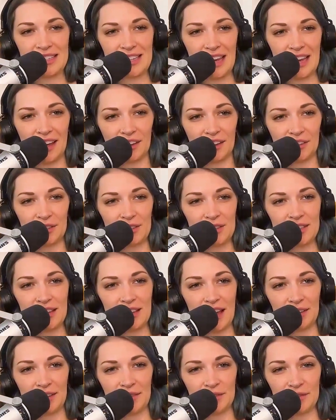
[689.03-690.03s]
sales
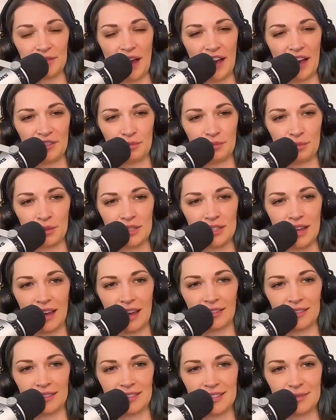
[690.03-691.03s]
and
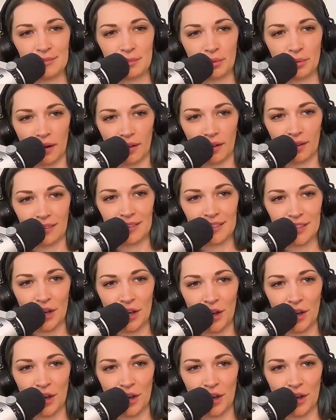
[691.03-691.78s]
5% product